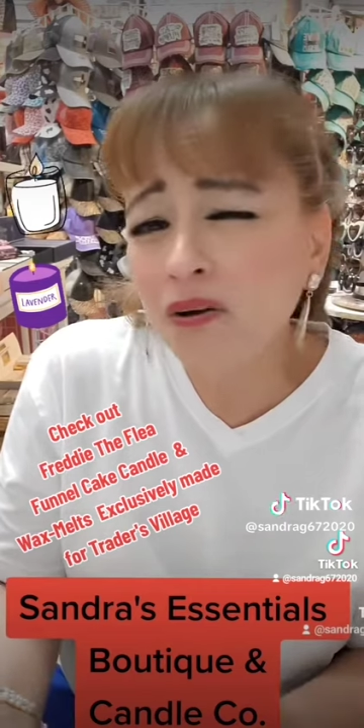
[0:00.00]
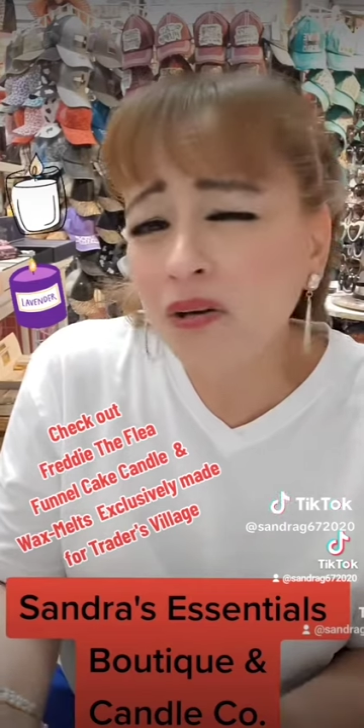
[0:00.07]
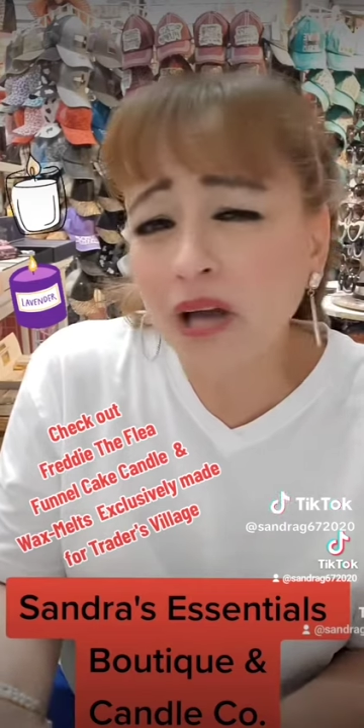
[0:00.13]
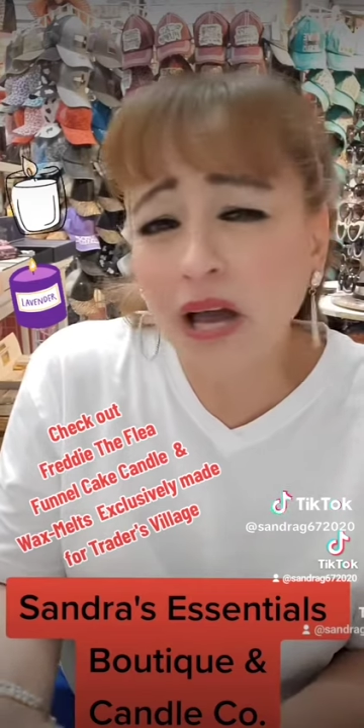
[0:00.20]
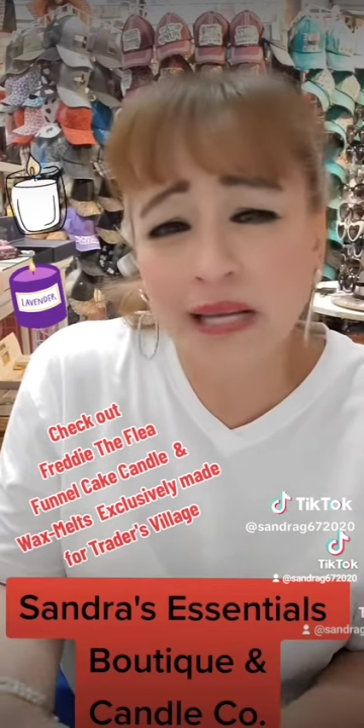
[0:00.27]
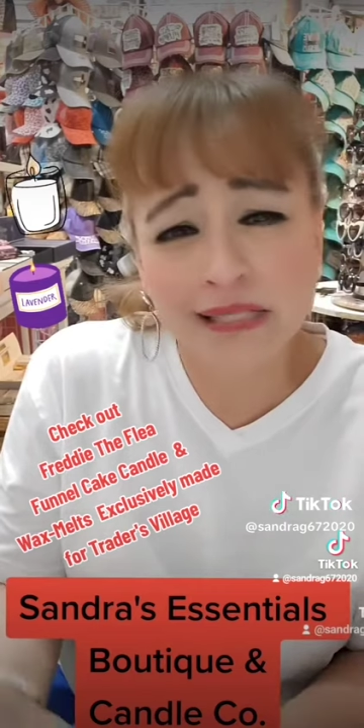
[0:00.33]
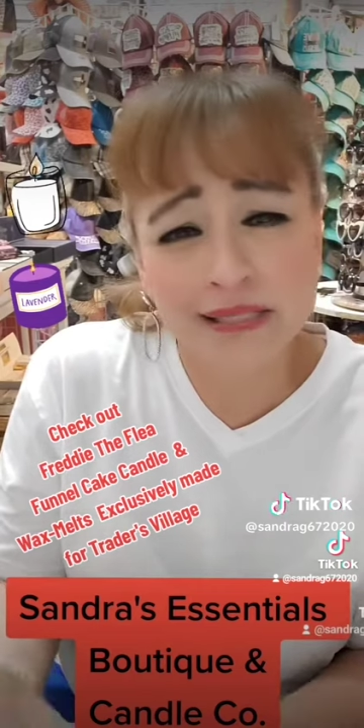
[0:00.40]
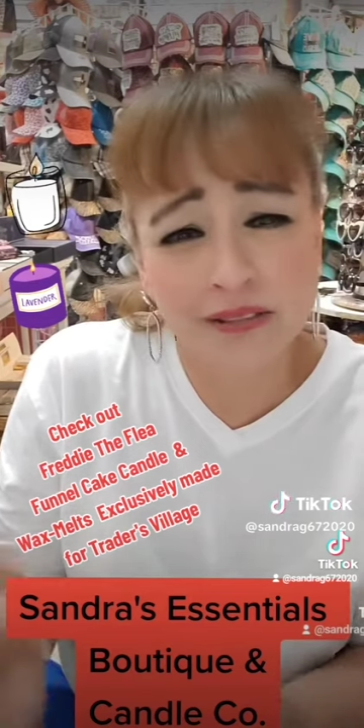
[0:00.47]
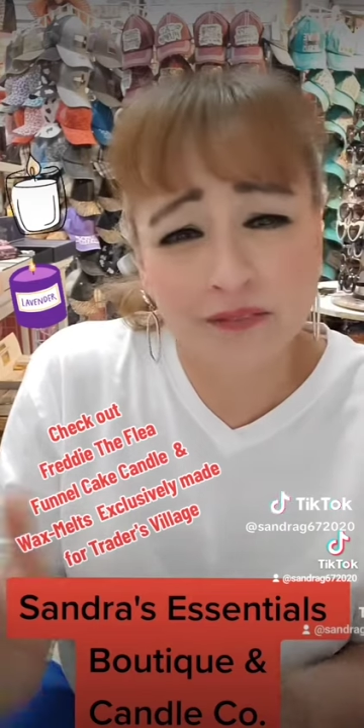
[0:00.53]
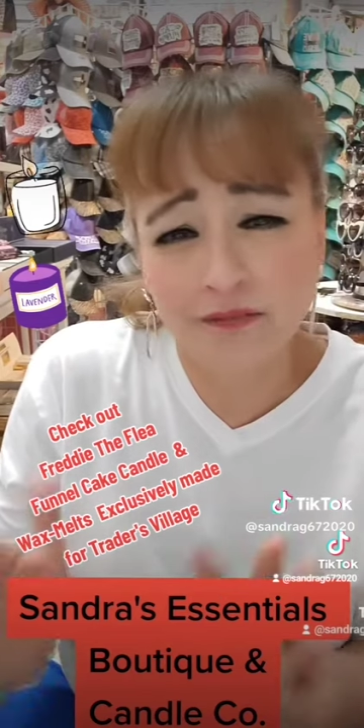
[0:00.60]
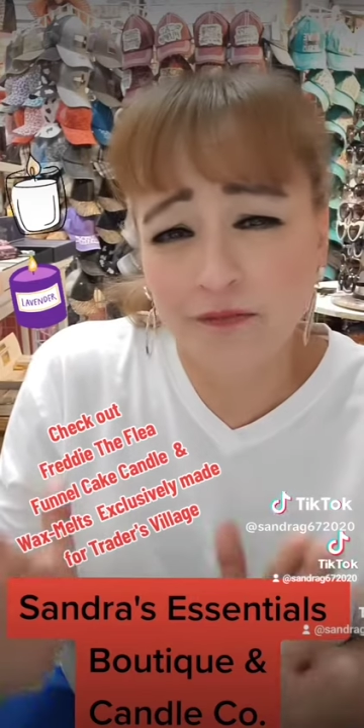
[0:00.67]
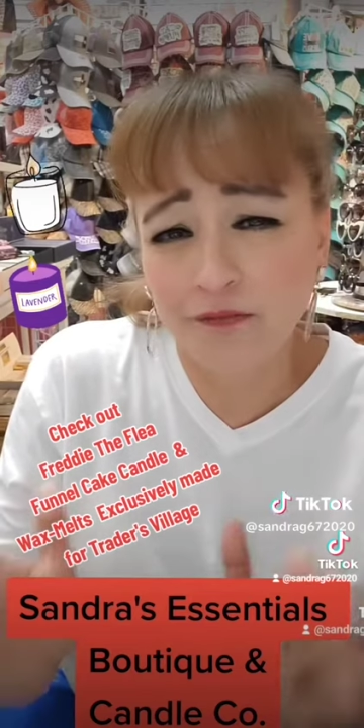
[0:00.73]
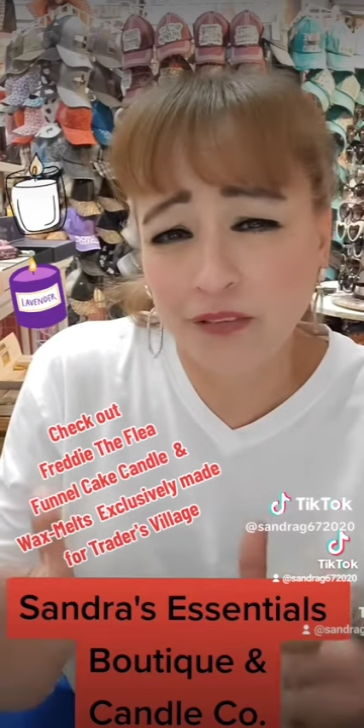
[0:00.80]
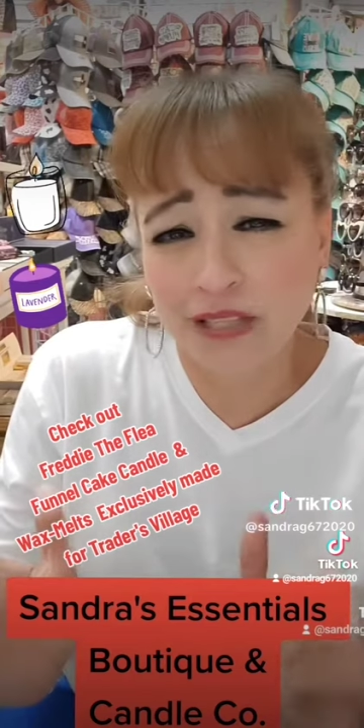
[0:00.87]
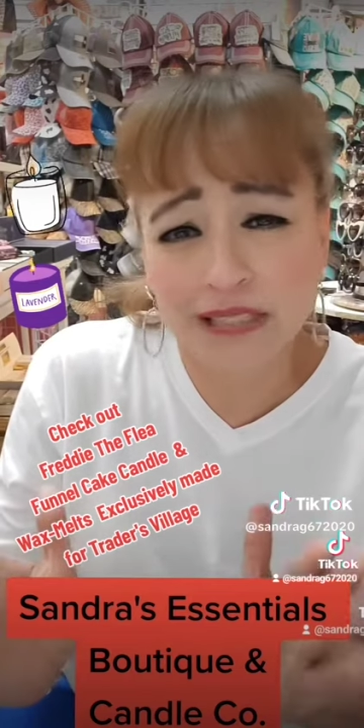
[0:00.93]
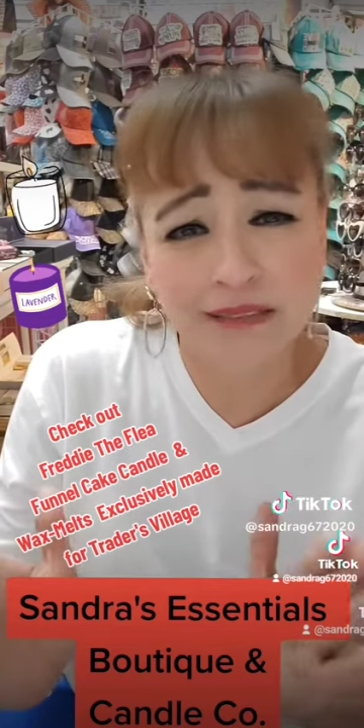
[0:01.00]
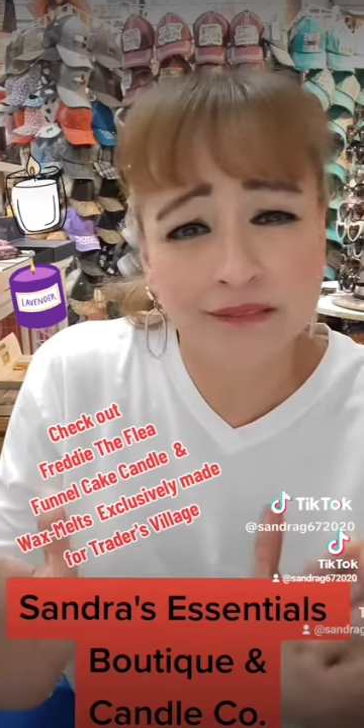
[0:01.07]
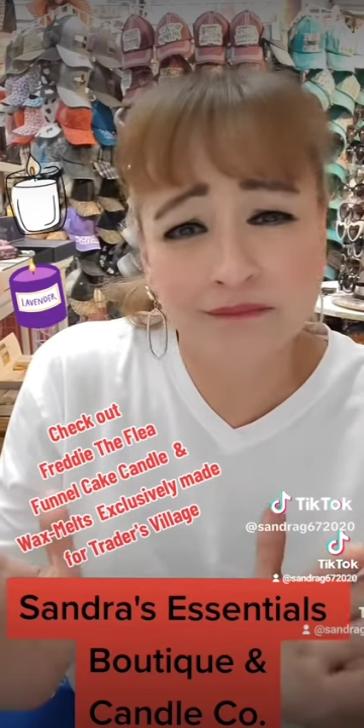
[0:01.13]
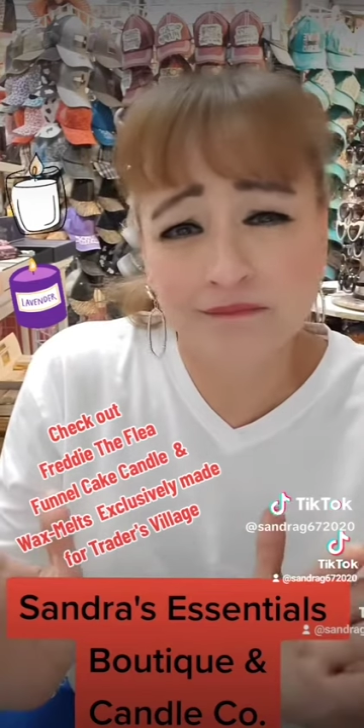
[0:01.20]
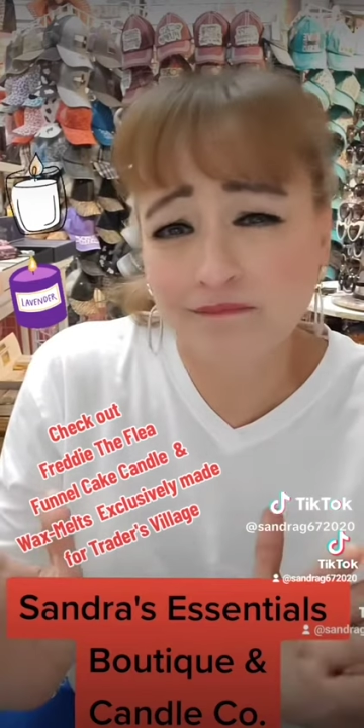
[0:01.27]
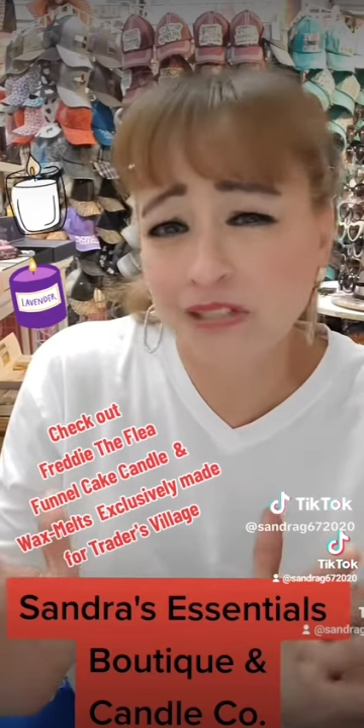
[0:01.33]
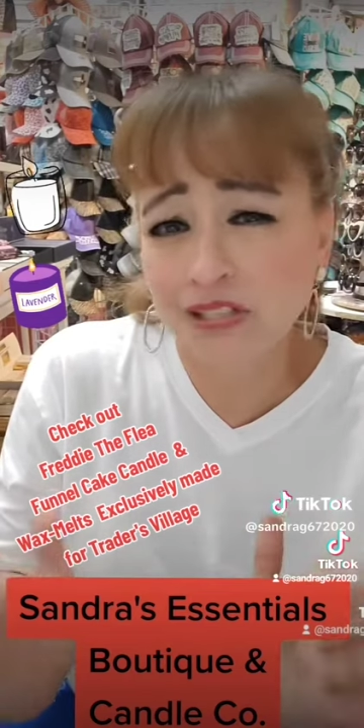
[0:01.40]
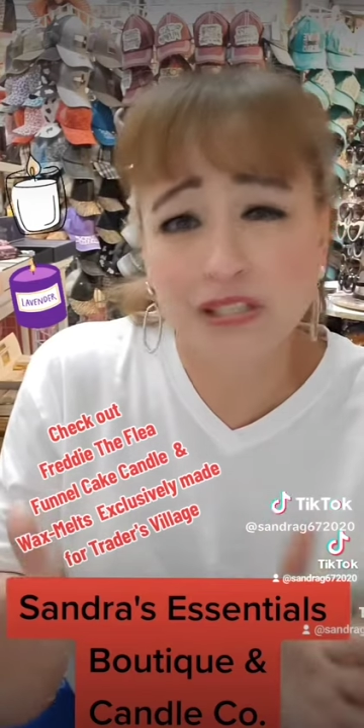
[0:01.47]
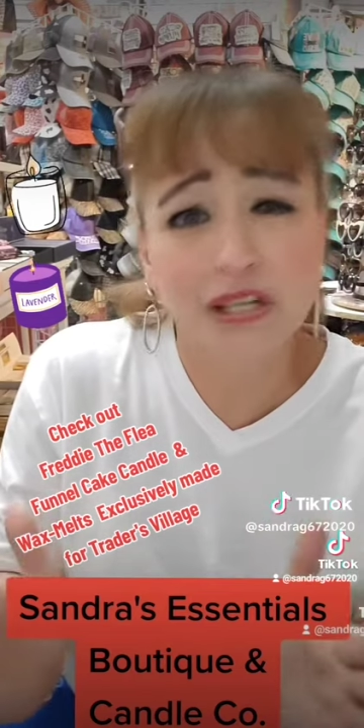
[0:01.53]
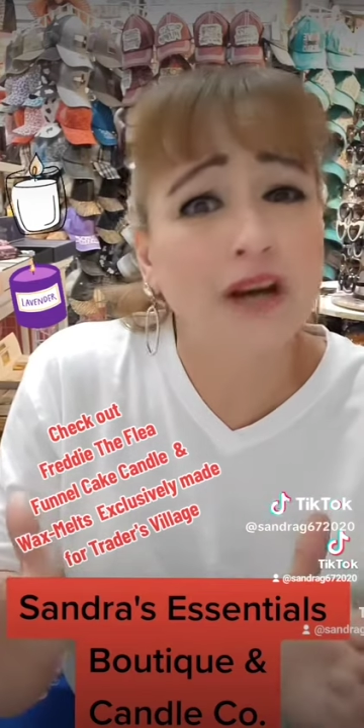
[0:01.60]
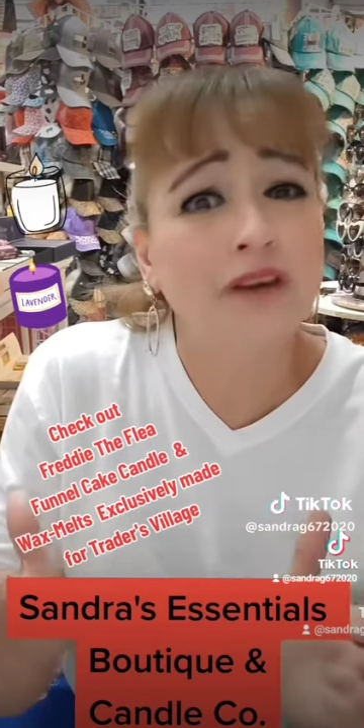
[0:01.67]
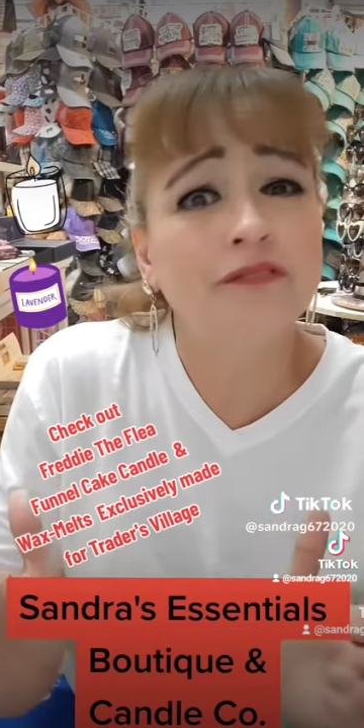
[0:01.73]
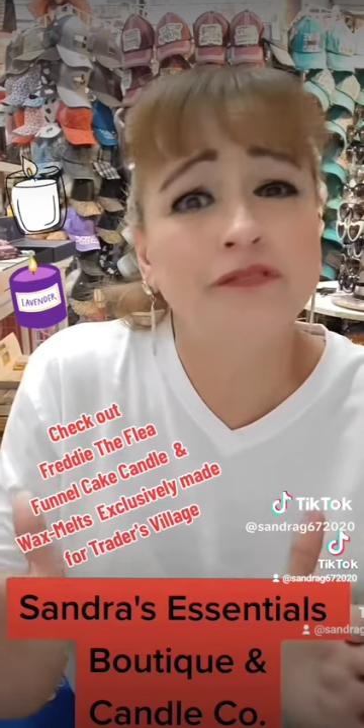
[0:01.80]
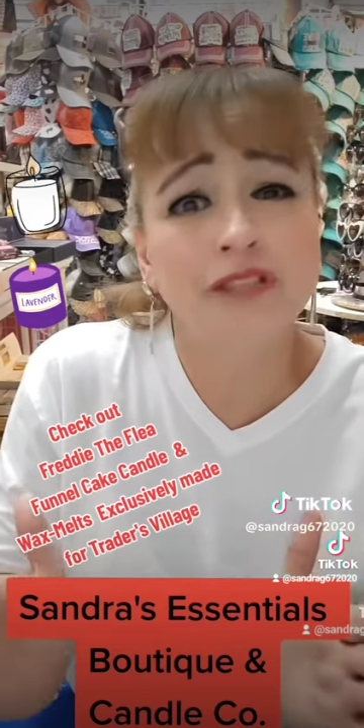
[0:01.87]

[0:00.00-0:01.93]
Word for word: kinds of fun stuff.